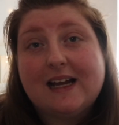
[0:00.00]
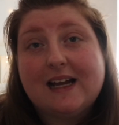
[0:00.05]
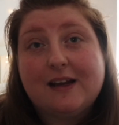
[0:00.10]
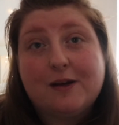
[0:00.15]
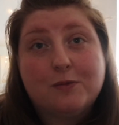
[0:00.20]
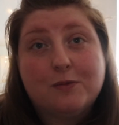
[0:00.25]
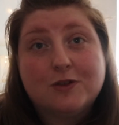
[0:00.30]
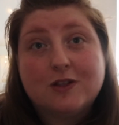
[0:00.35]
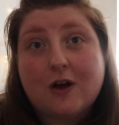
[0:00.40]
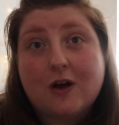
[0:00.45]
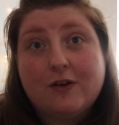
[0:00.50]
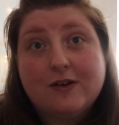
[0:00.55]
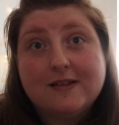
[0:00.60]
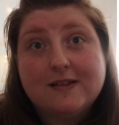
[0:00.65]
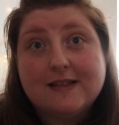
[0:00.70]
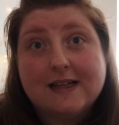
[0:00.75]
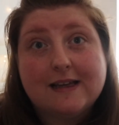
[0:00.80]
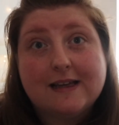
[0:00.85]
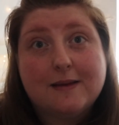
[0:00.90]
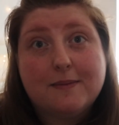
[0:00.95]
and it was
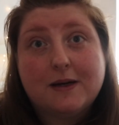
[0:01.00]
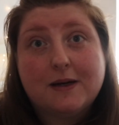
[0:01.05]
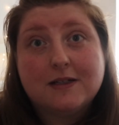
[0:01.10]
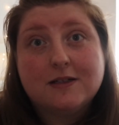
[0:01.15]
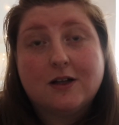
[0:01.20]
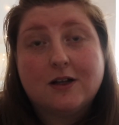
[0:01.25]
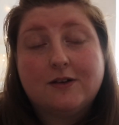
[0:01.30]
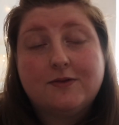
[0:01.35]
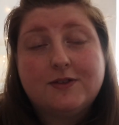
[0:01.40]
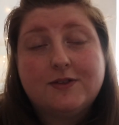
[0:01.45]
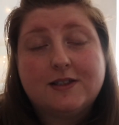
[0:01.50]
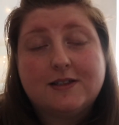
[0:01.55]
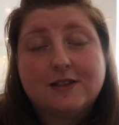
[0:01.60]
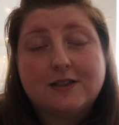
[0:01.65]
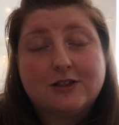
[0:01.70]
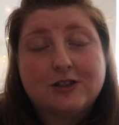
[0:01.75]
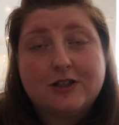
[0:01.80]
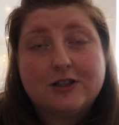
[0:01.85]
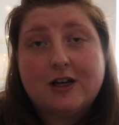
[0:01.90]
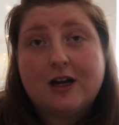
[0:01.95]
honestly the best life
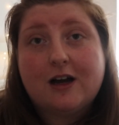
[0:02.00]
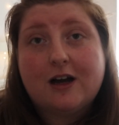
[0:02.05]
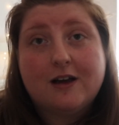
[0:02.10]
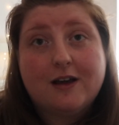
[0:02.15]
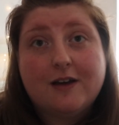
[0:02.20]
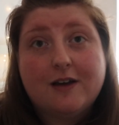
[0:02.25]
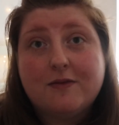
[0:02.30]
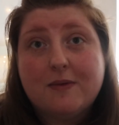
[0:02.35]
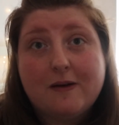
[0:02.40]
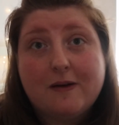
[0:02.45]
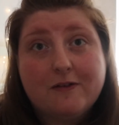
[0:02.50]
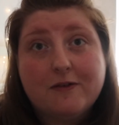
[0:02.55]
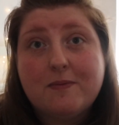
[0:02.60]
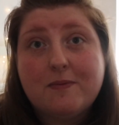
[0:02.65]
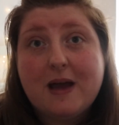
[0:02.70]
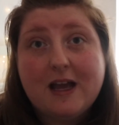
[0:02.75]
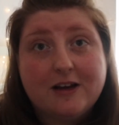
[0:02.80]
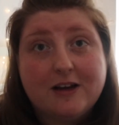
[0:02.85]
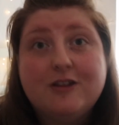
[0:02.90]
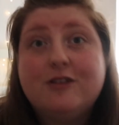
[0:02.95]
decision I have ever
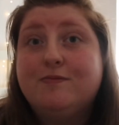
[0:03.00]
made.